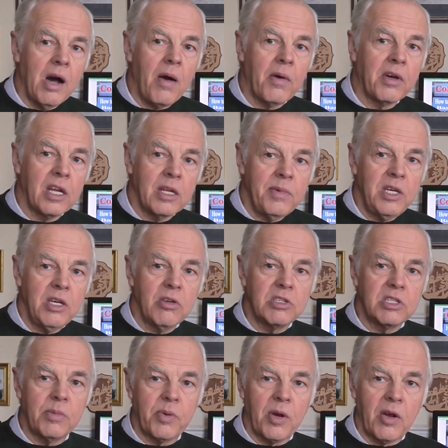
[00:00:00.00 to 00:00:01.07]
I'm going to be
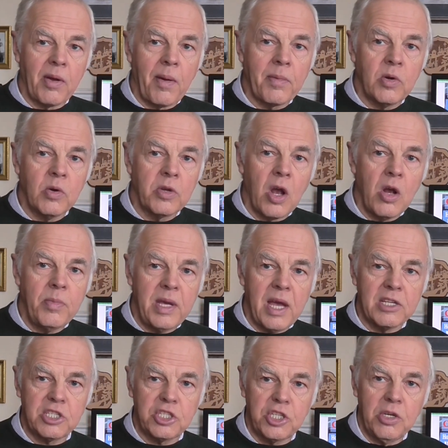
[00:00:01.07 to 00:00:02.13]
using a program called
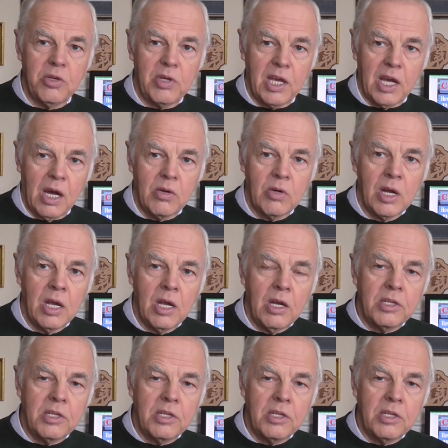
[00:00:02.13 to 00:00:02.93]
OBS Studio